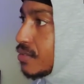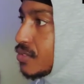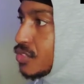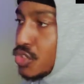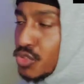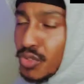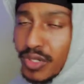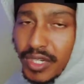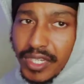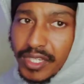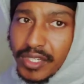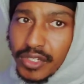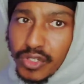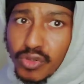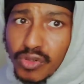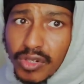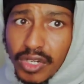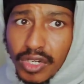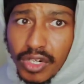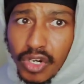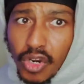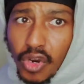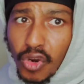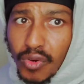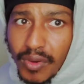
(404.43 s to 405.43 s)
you
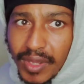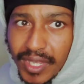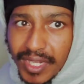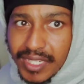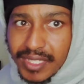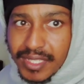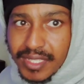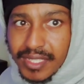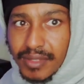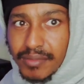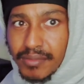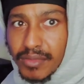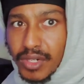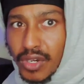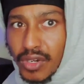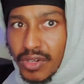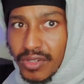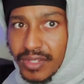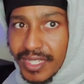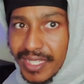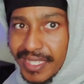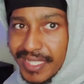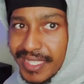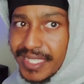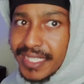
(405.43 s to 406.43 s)
could go into something
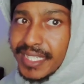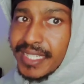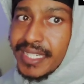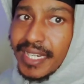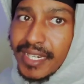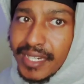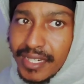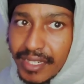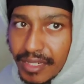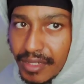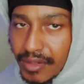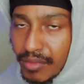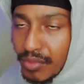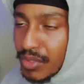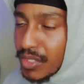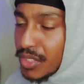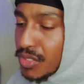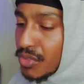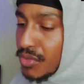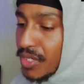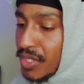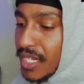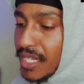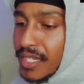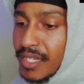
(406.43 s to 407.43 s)
called the G Hub. When
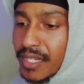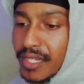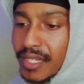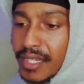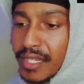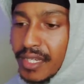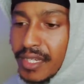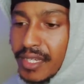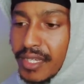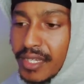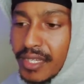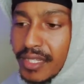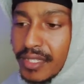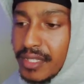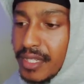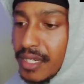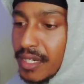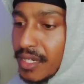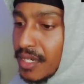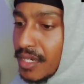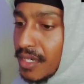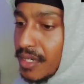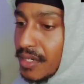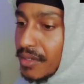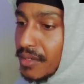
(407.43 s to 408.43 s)
you get
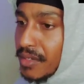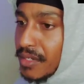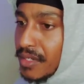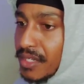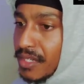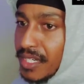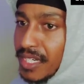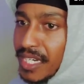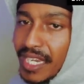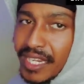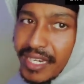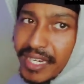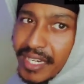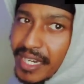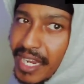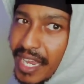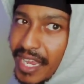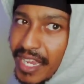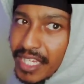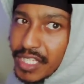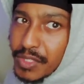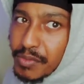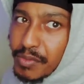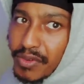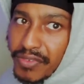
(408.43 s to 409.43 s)
the Yeti
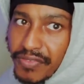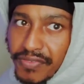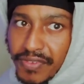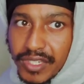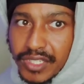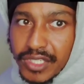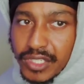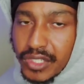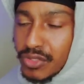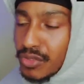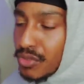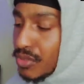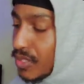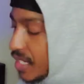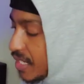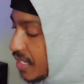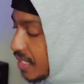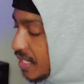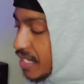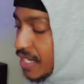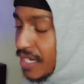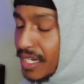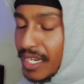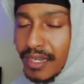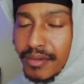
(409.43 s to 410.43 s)
X Professional,
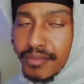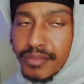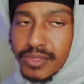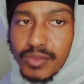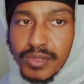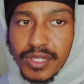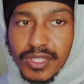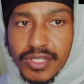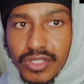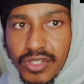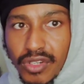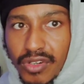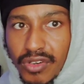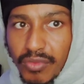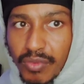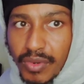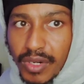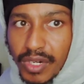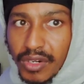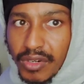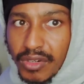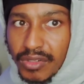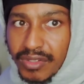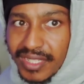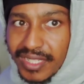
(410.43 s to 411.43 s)
it comes with software
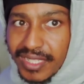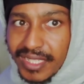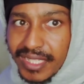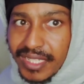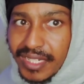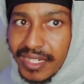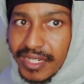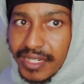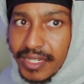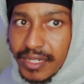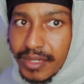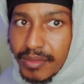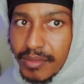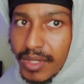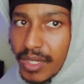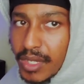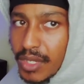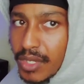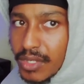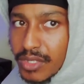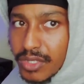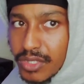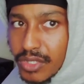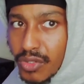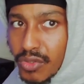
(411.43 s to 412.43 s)
called the G Hub.
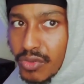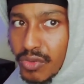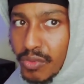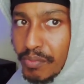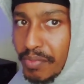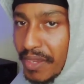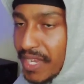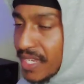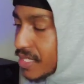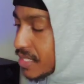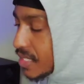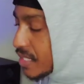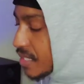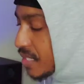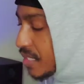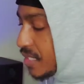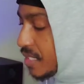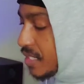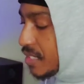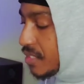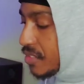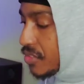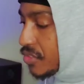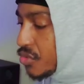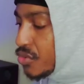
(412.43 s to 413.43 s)
So
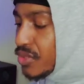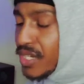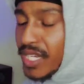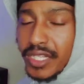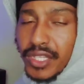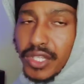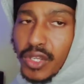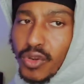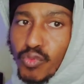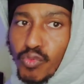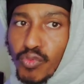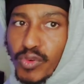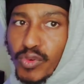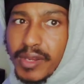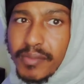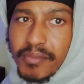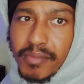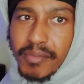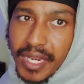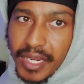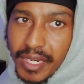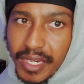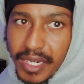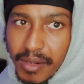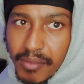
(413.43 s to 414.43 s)
basically, you get to
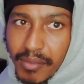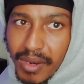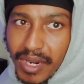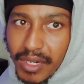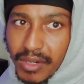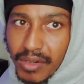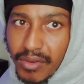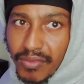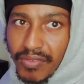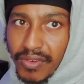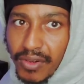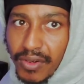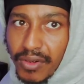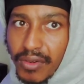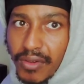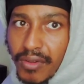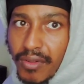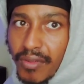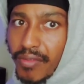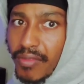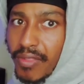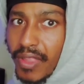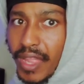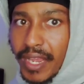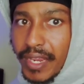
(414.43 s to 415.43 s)
remake your microphone.
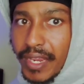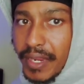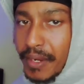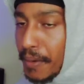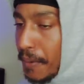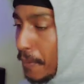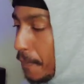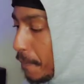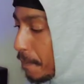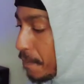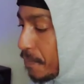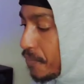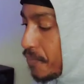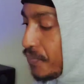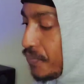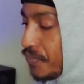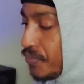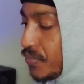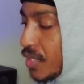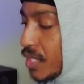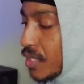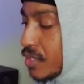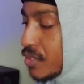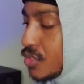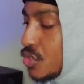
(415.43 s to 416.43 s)
Like,
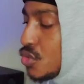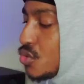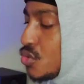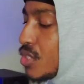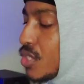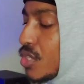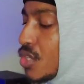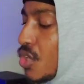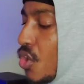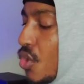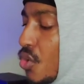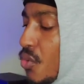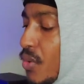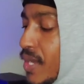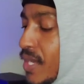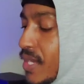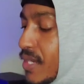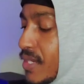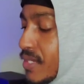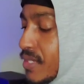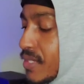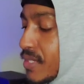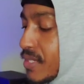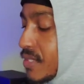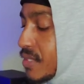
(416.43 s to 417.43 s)
you could go
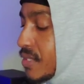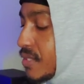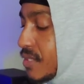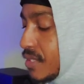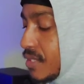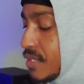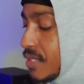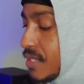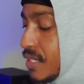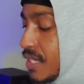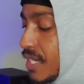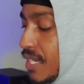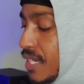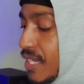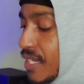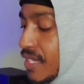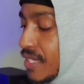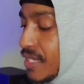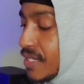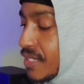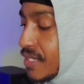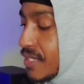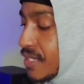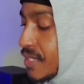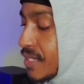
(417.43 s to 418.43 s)
in
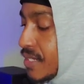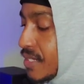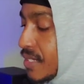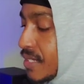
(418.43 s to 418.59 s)
and